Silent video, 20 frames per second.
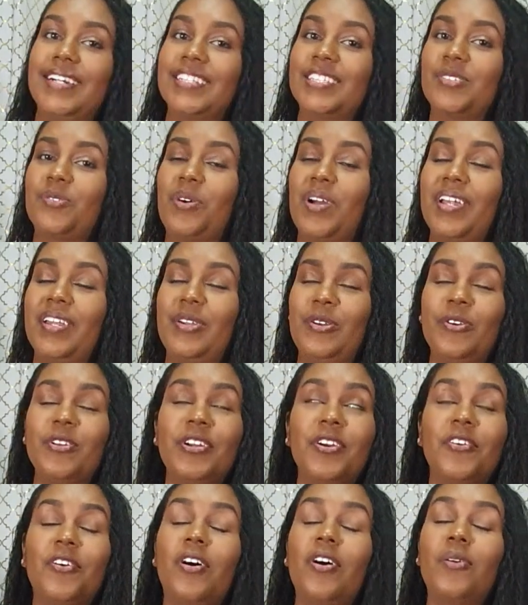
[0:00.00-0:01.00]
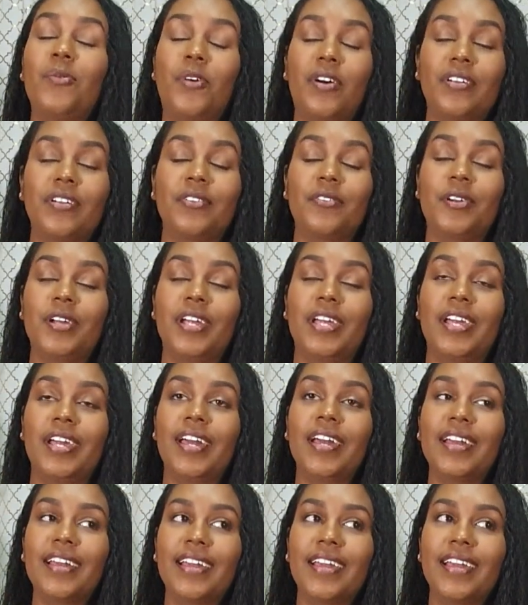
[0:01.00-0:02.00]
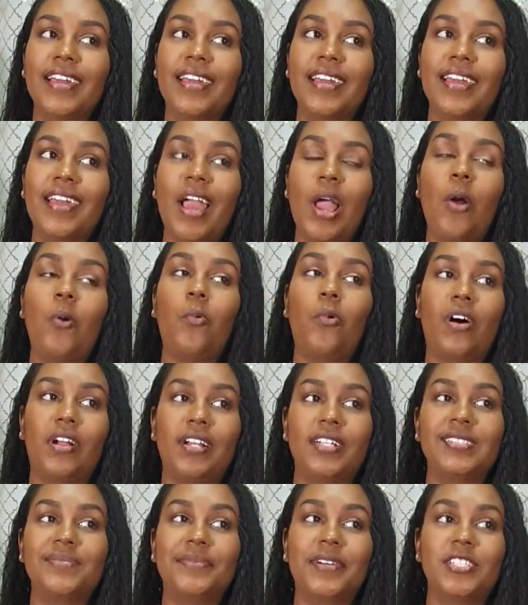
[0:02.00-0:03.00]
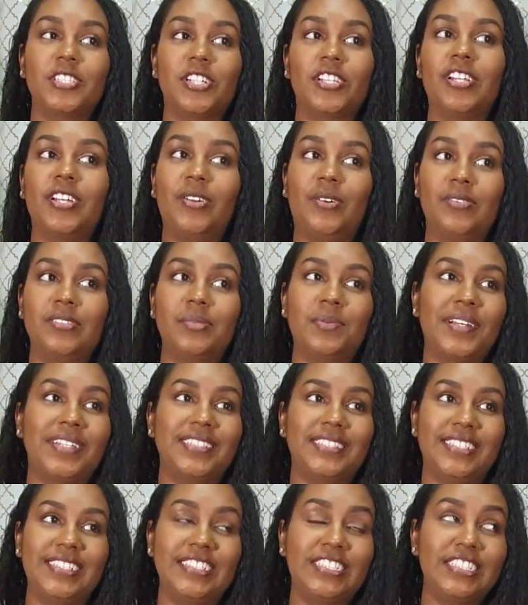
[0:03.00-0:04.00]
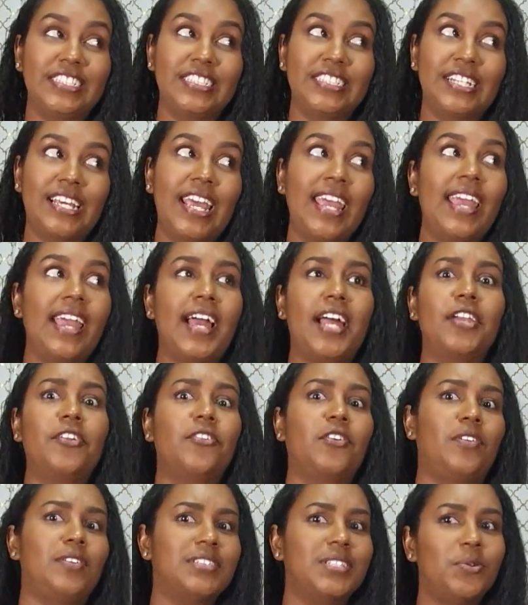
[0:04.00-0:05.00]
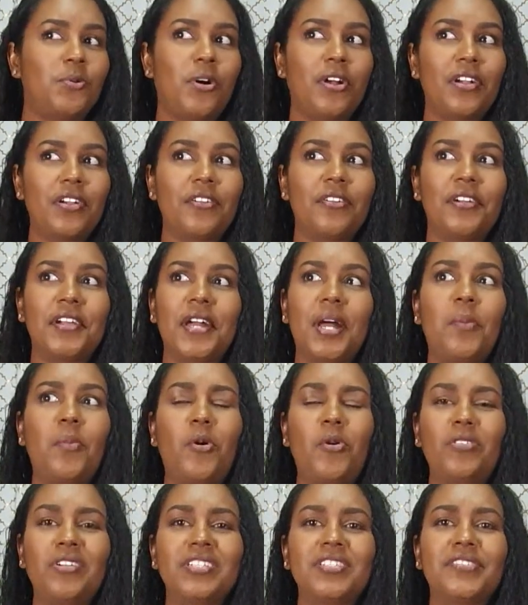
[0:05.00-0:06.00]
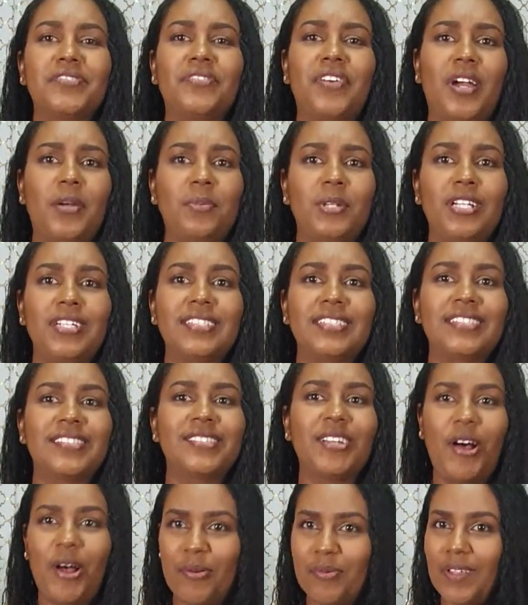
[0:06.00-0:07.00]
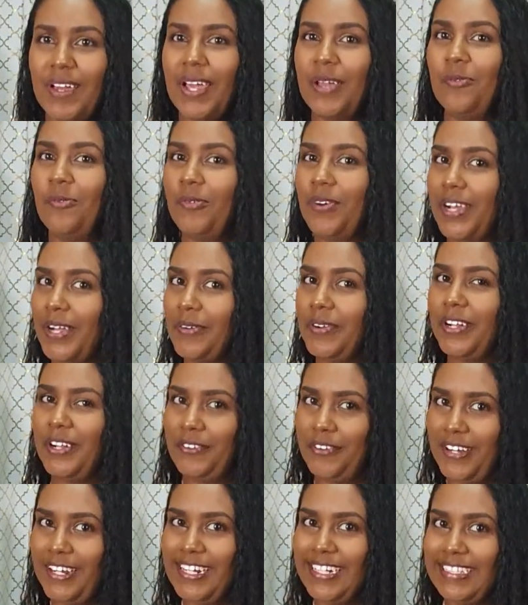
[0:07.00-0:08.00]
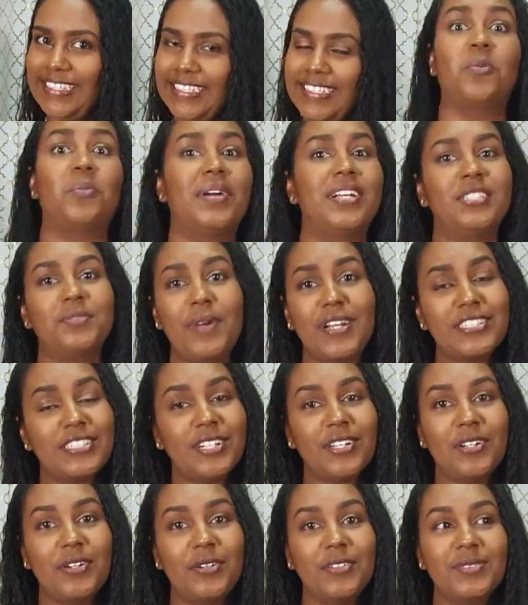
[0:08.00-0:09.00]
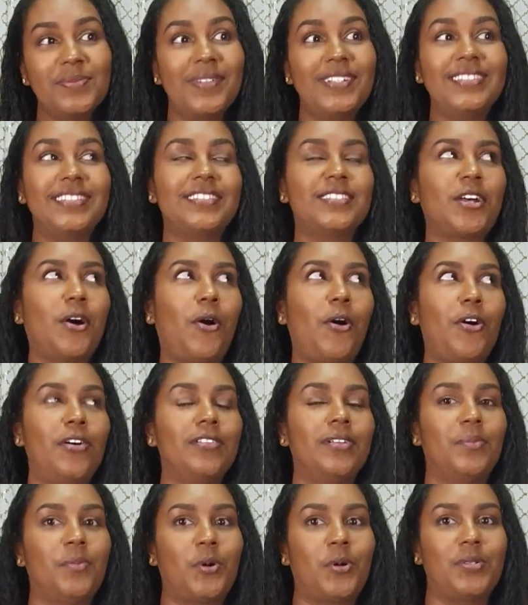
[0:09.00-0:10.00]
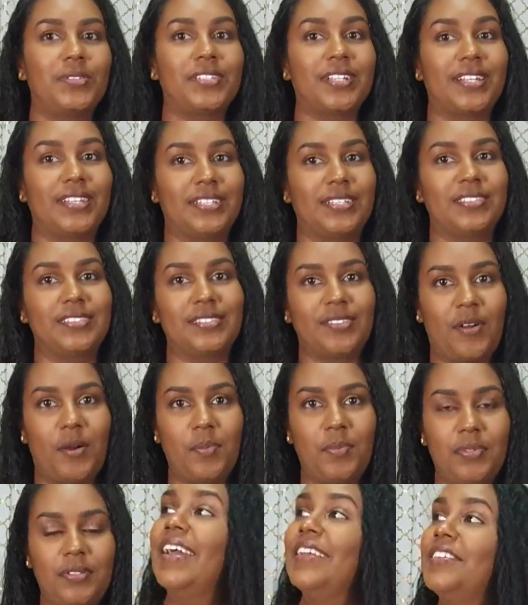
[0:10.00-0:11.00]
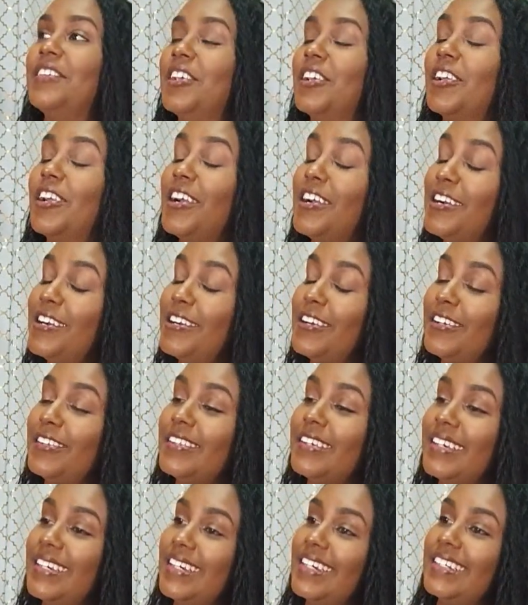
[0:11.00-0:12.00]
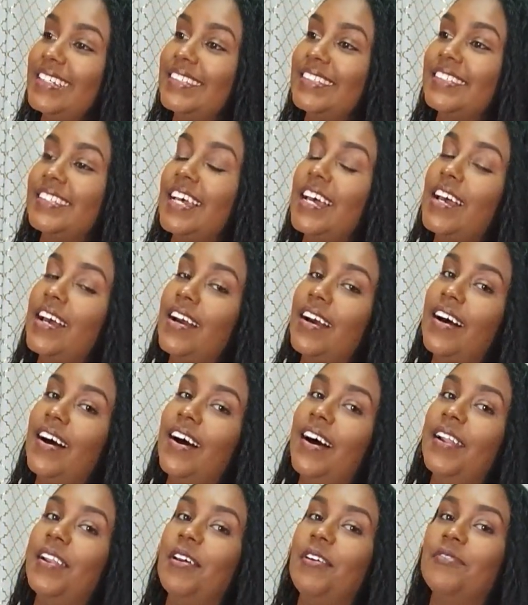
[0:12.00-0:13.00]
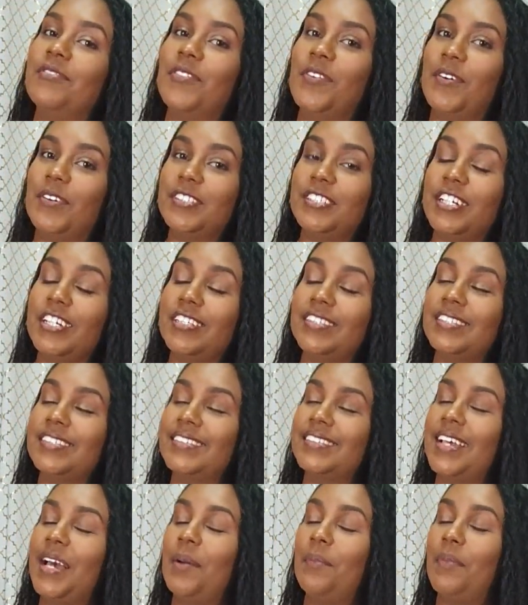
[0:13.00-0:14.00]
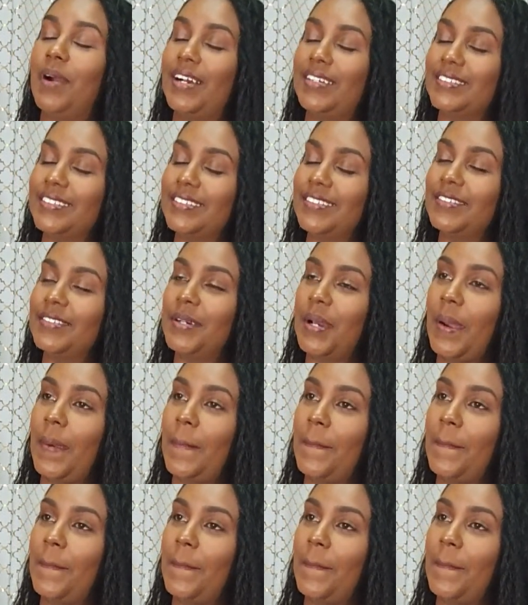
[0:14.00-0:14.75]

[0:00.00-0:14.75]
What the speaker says: So I know you're all wondering what this special announcement is, and you're also wondering about this fabulous top that I'm wearing, right? My special announcement is all about this top. Your girl is a Love Notions ambassador.